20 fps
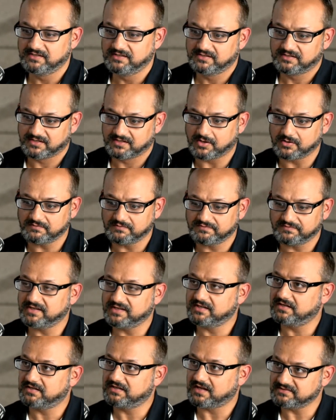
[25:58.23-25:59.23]
Now, if I
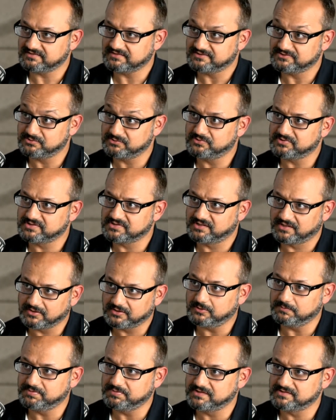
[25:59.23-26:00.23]
get access to those
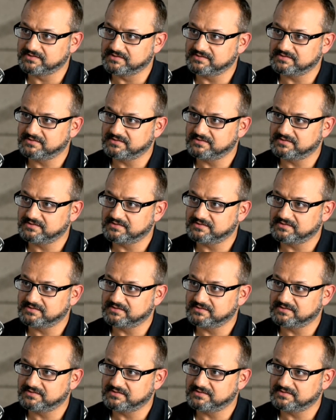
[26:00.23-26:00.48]
Lego pieces,